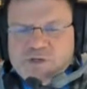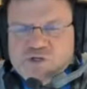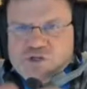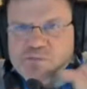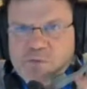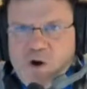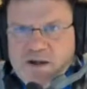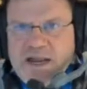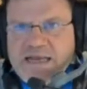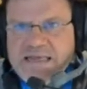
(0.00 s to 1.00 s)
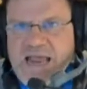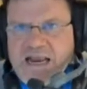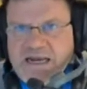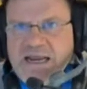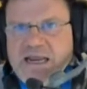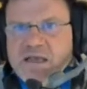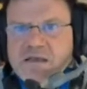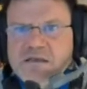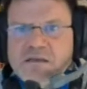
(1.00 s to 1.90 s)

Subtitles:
smart technique,